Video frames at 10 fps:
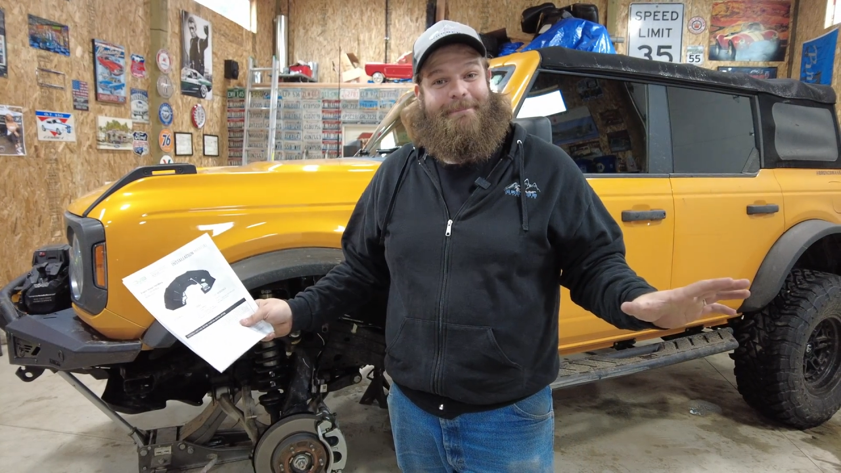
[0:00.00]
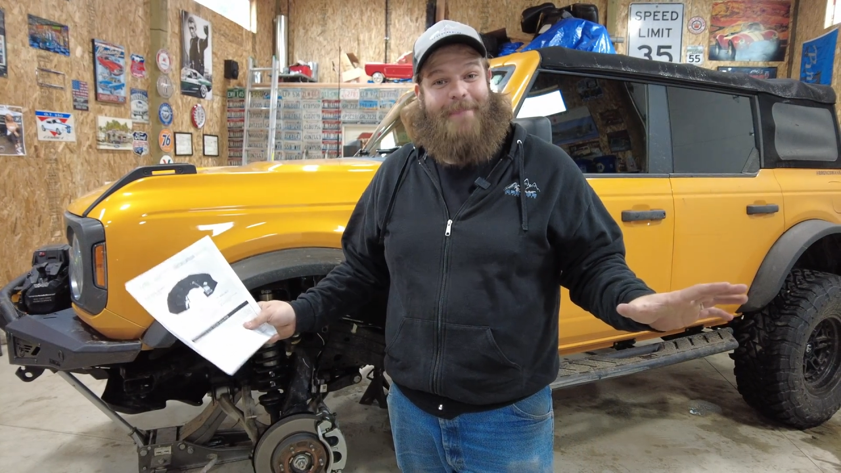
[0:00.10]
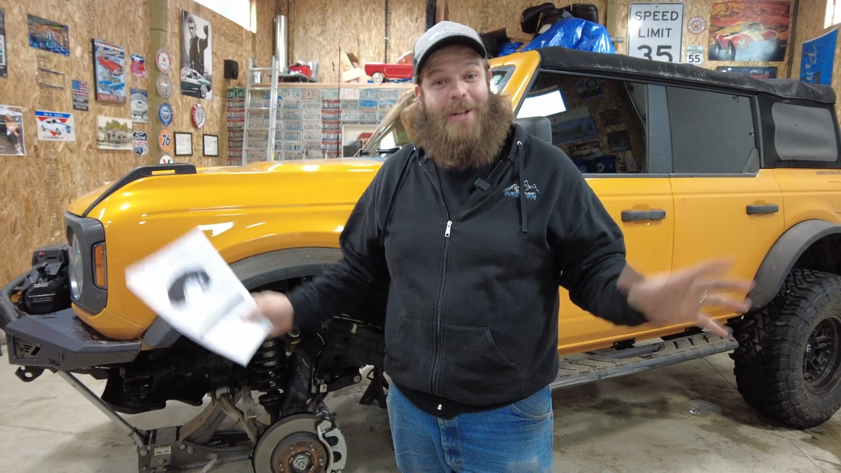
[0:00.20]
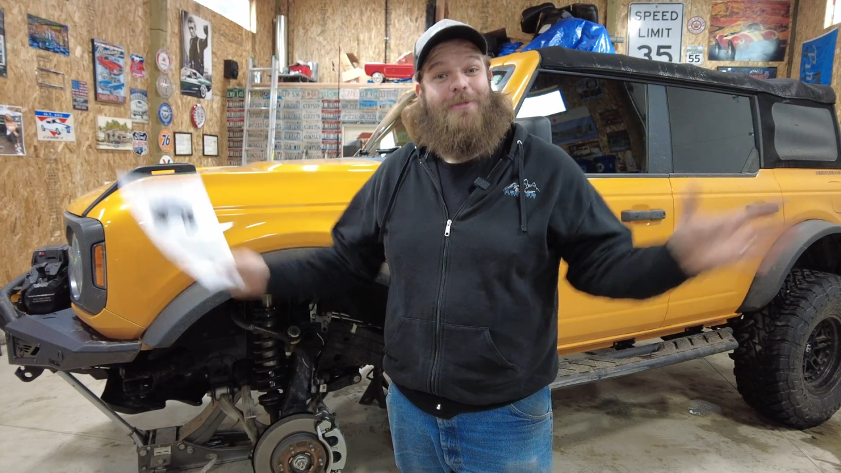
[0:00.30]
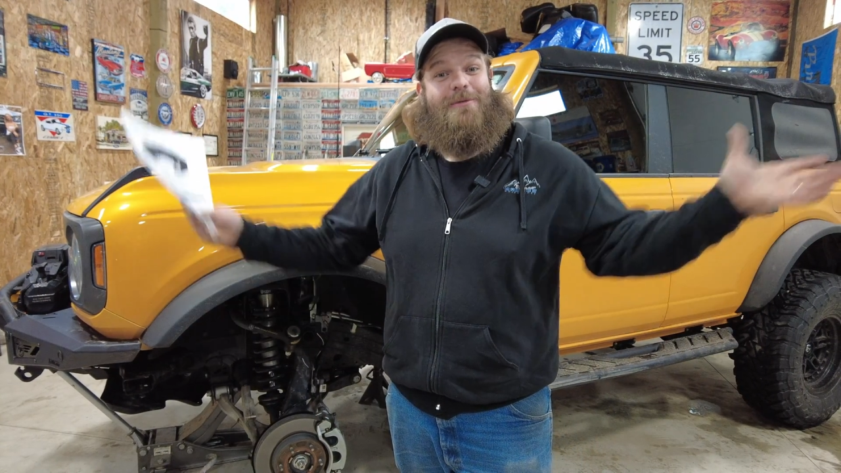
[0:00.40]

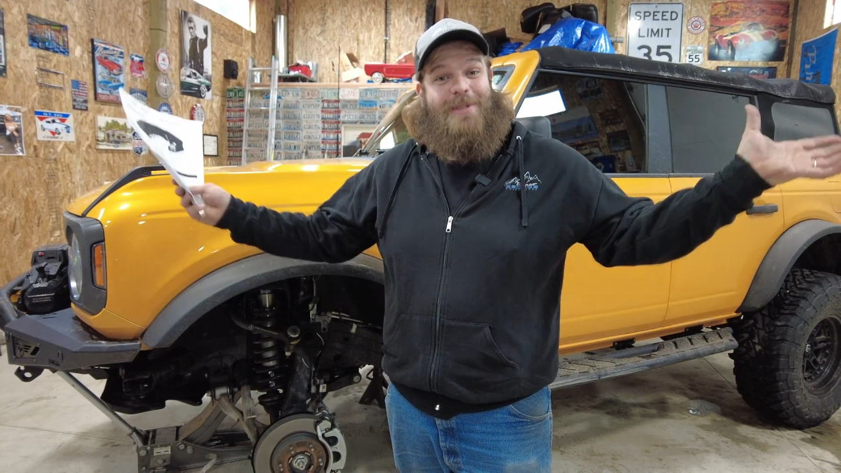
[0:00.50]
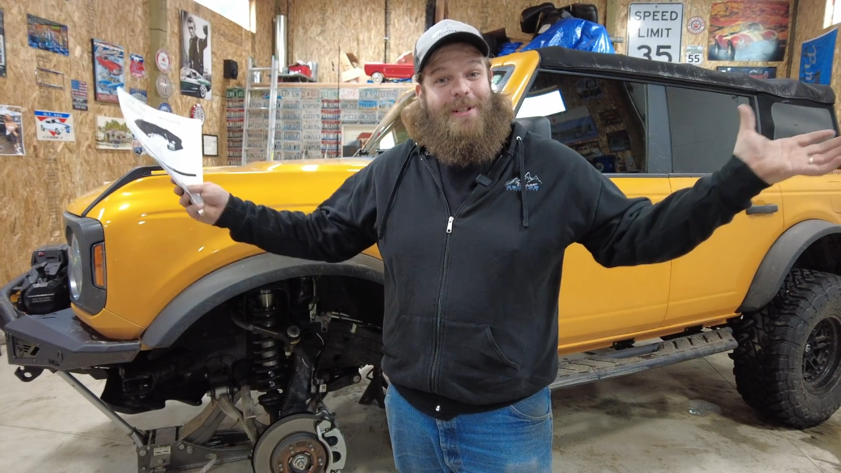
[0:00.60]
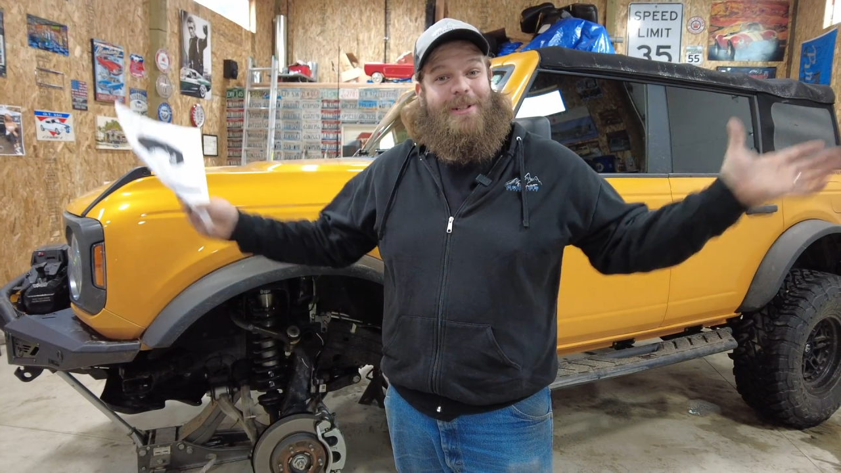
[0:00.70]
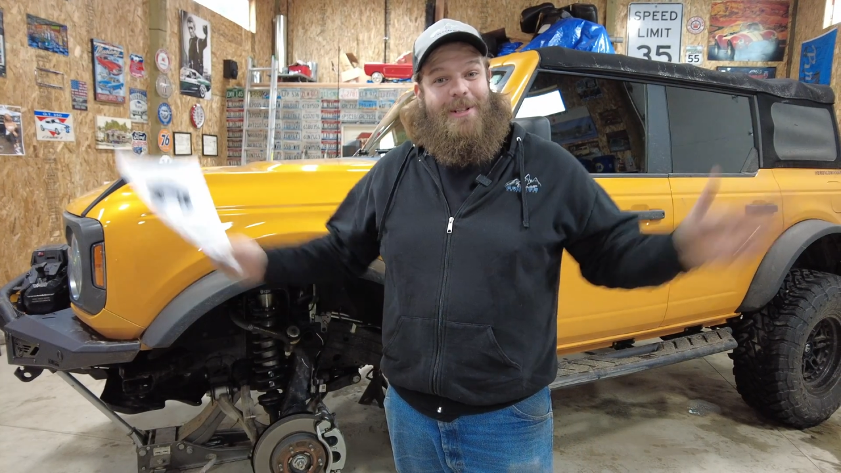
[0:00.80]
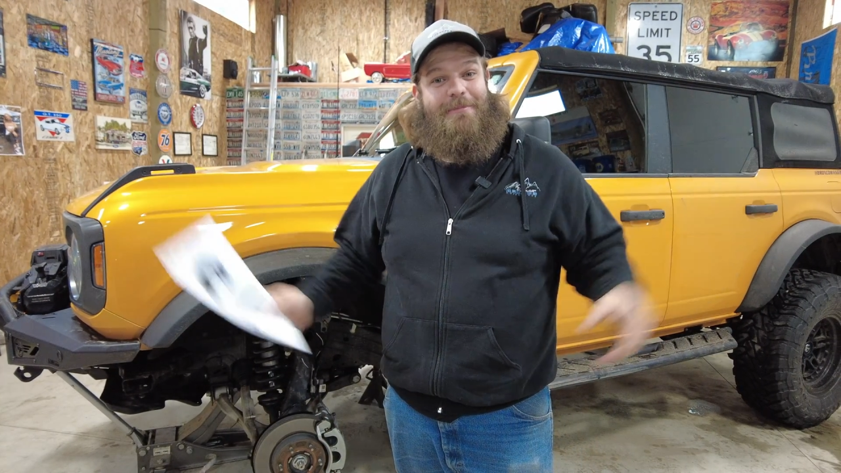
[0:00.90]
huge
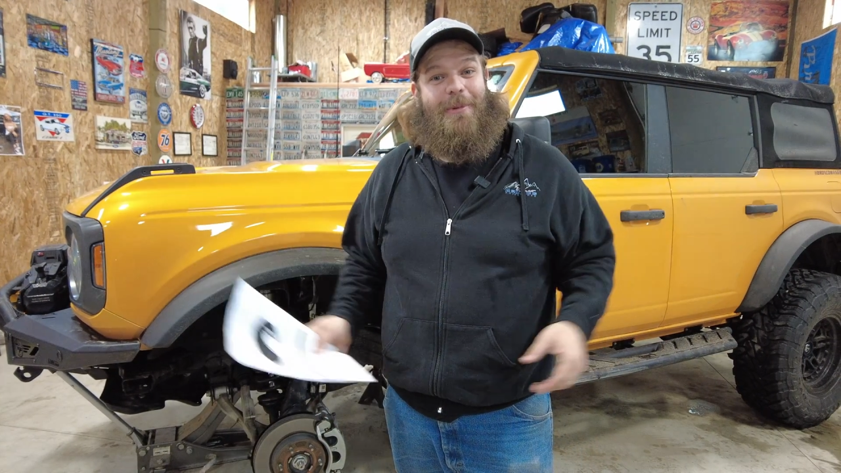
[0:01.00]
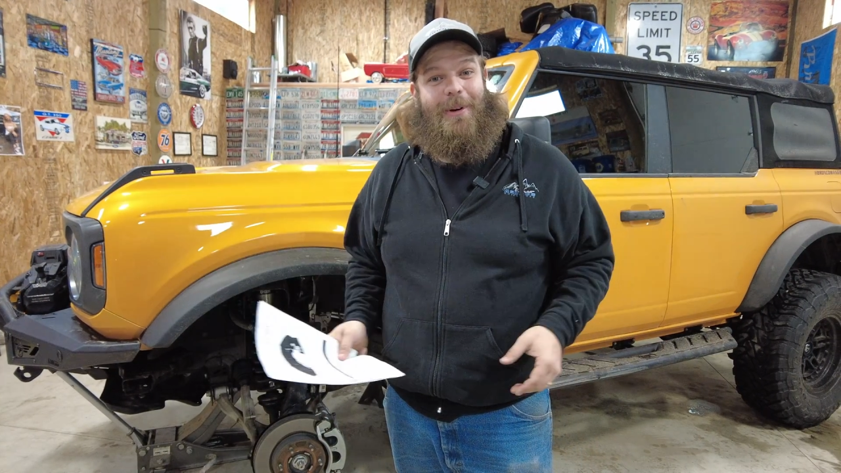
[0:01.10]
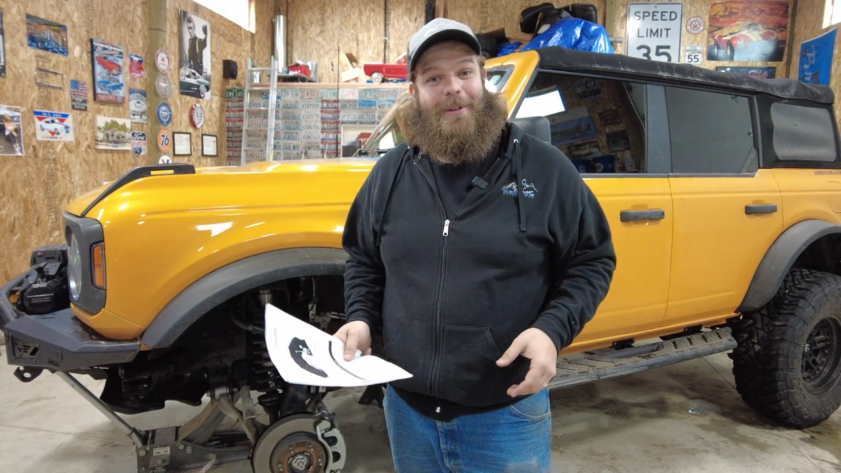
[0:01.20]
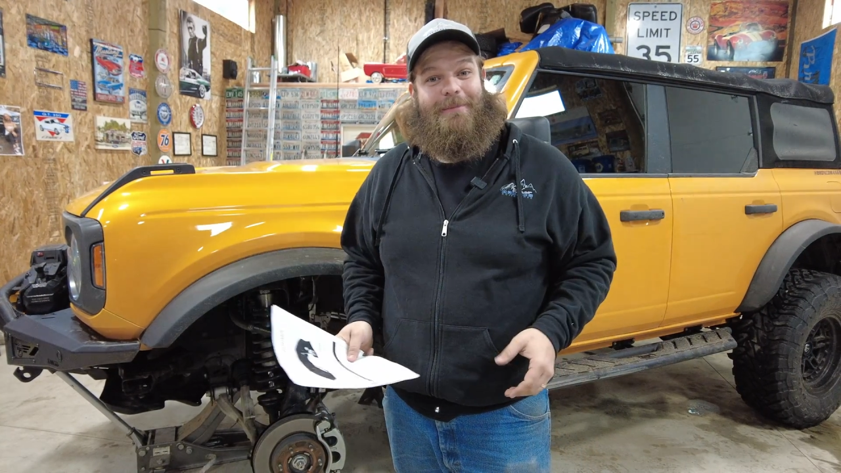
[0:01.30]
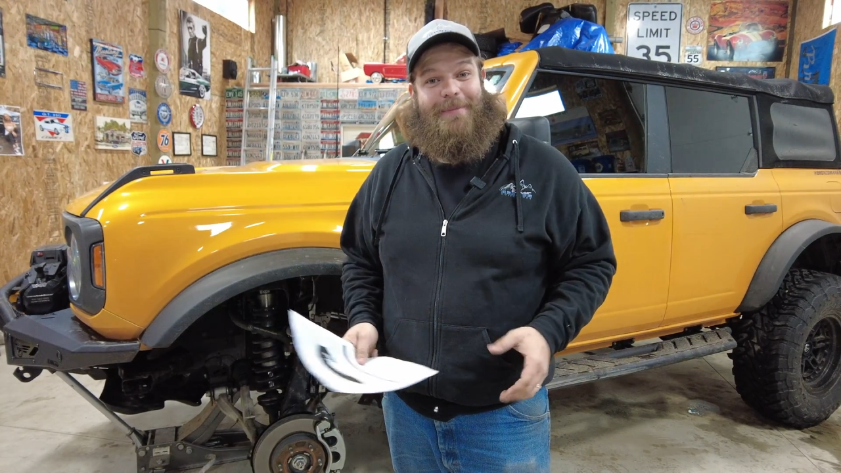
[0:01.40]
in the Jeep
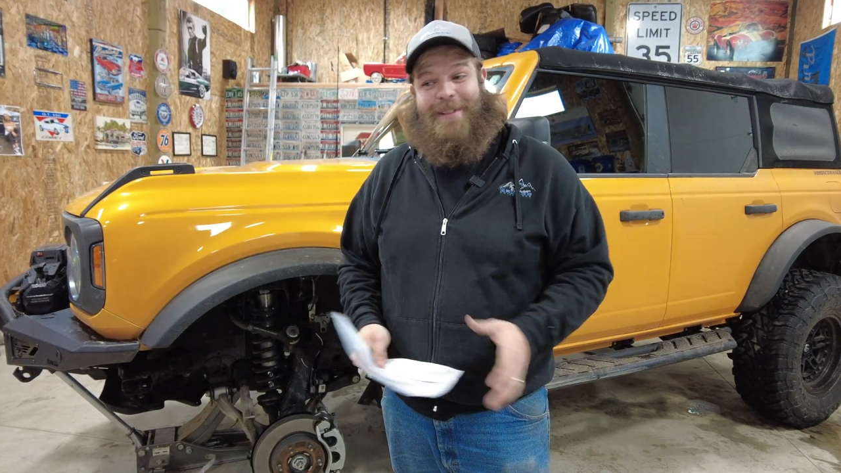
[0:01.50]
world,